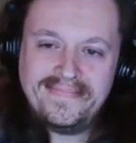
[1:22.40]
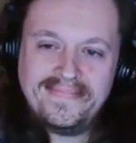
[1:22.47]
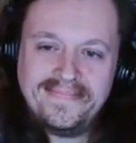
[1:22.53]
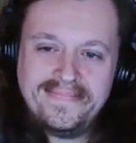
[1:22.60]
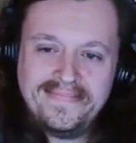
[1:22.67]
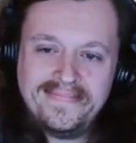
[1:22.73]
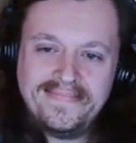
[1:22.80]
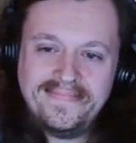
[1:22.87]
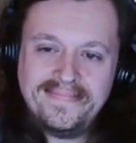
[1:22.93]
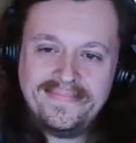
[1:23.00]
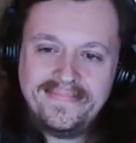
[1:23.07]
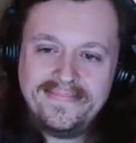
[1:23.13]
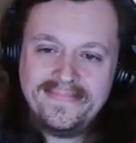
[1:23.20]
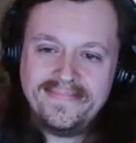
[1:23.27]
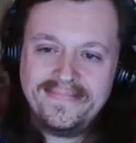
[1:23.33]

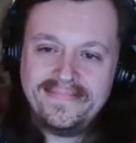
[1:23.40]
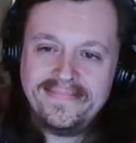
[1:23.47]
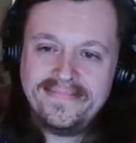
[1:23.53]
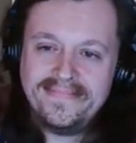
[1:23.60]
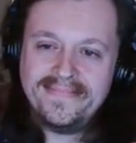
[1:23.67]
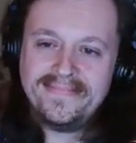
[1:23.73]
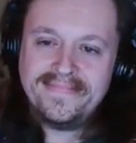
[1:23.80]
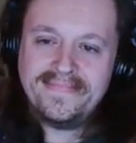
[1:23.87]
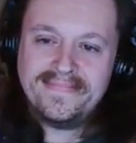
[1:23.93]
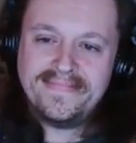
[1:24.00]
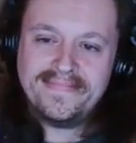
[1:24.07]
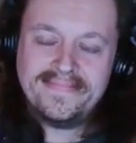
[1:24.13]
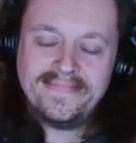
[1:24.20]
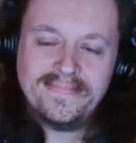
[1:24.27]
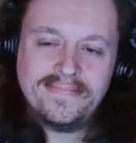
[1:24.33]

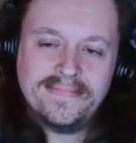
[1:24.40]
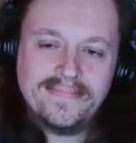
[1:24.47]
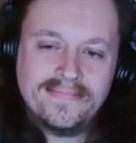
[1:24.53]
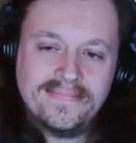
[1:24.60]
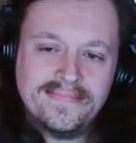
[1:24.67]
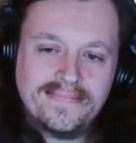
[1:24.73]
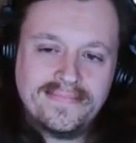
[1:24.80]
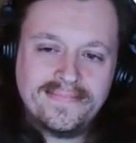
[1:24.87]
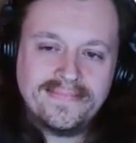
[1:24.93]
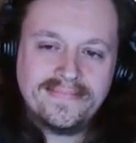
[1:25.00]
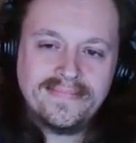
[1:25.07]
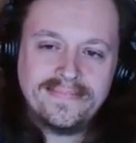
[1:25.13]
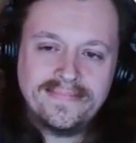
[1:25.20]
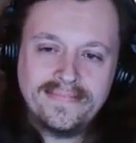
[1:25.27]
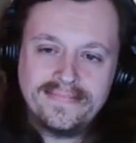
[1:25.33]

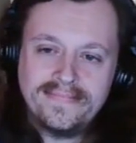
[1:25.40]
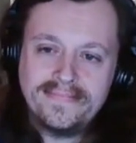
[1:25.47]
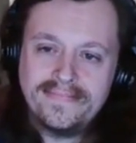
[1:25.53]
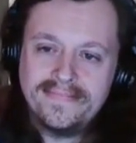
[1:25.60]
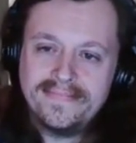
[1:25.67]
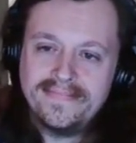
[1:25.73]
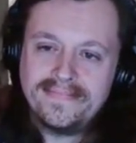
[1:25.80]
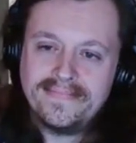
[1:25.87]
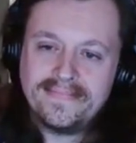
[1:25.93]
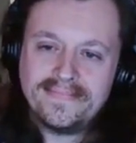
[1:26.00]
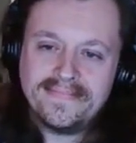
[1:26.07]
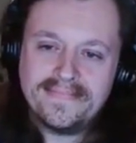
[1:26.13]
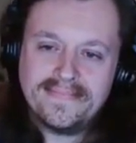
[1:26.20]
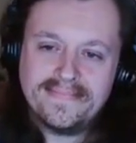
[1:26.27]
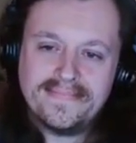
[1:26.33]

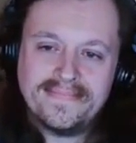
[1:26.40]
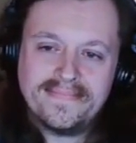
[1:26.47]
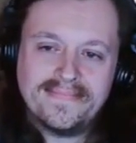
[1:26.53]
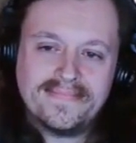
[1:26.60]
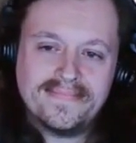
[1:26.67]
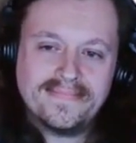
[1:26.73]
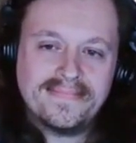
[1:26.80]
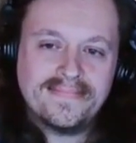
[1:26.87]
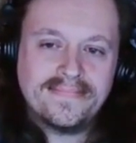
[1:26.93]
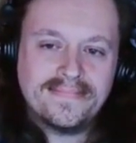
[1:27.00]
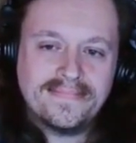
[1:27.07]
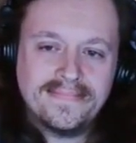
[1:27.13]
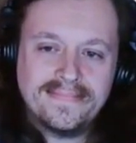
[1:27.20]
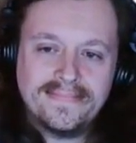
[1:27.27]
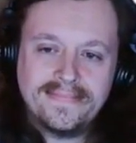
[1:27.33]

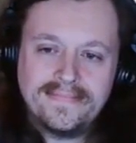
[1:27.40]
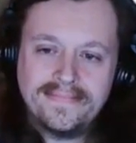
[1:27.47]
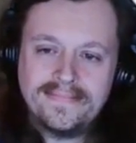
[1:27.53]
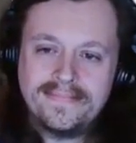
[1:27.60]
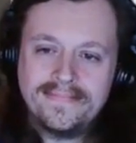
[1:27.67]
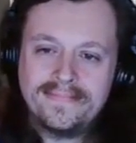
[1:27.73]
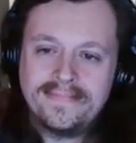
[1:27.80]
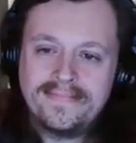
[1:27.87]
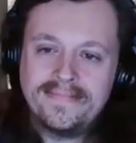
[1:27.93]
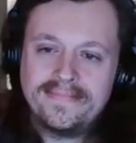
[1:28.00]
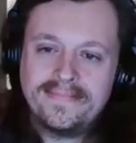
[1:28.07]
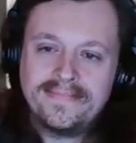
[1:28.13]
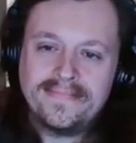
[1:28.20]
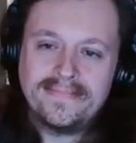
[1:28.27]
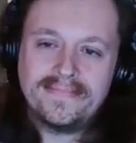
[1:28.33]

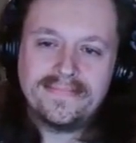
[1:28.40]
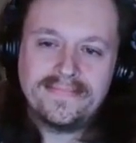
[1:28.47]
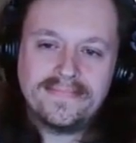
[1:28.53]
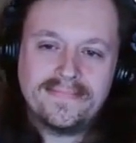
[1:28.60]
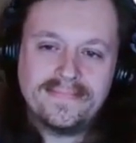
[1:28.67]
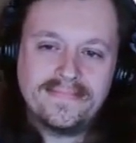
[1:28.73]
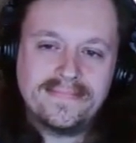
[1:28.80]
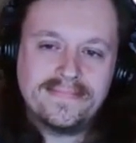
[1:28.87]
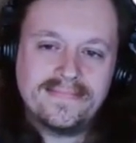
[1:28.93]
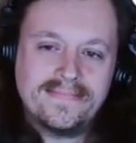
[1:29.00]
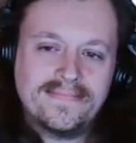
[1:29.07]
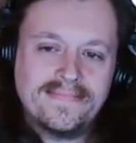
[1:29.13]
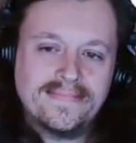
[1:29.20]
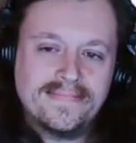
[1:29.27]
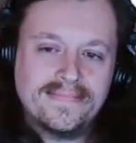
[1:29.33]

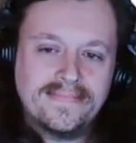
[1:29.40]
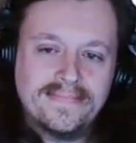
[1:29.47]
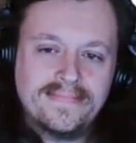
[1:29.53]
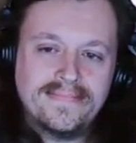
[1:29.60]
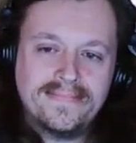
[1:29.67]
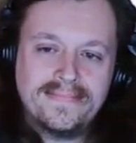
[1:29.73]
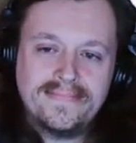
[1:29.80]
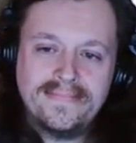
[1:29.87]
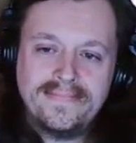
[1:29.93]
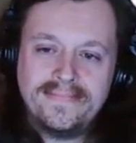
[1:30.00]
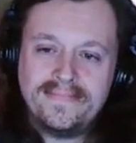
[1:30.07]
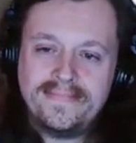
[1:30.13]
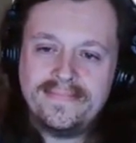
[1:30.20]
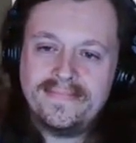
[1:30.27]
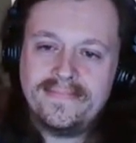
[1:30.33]
(not speaking)